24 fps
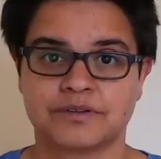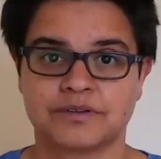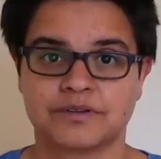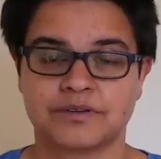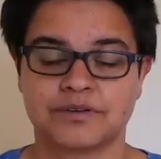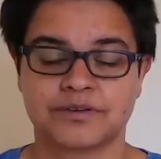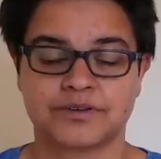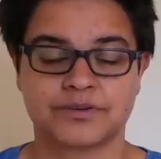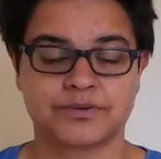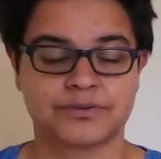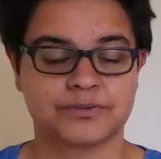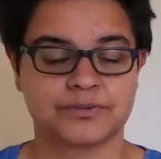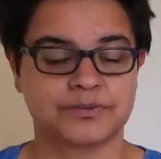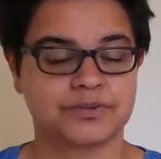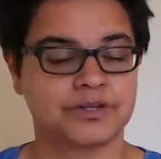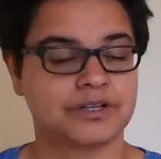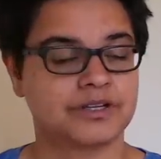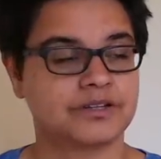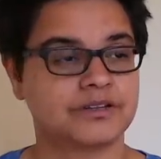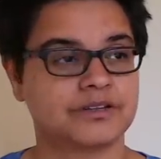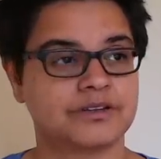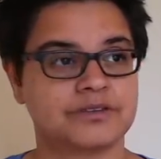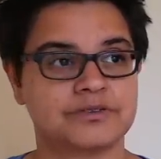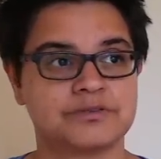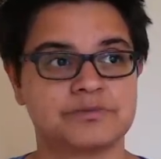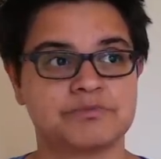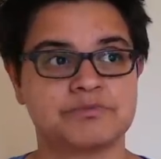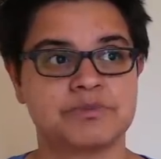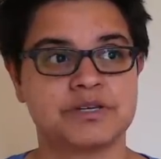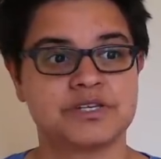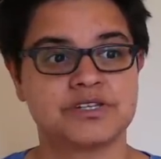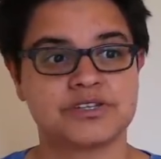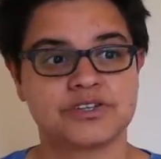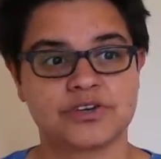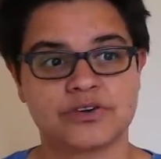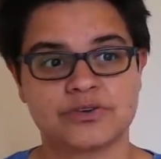I thought that those
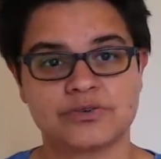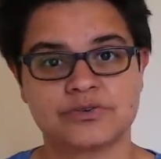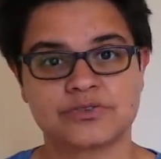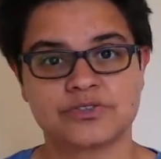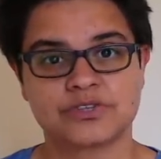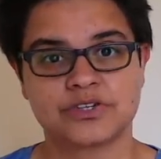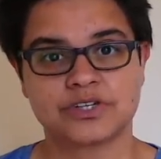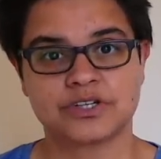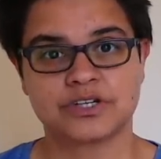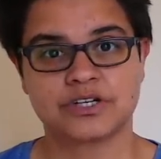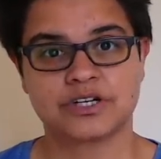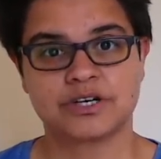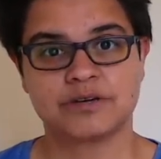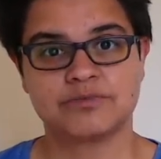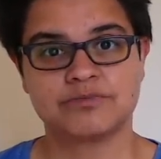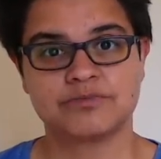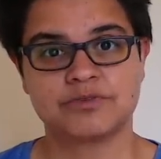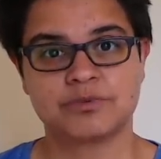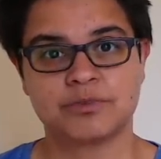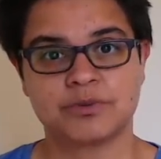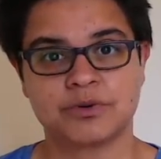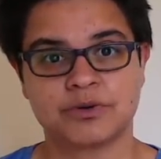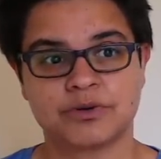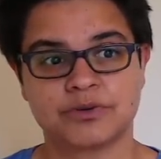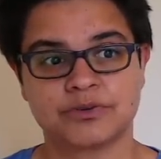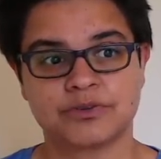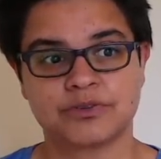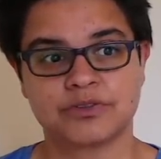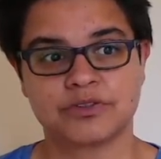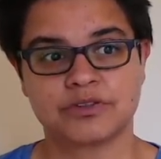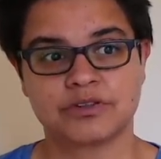missiles are going to come from Earth.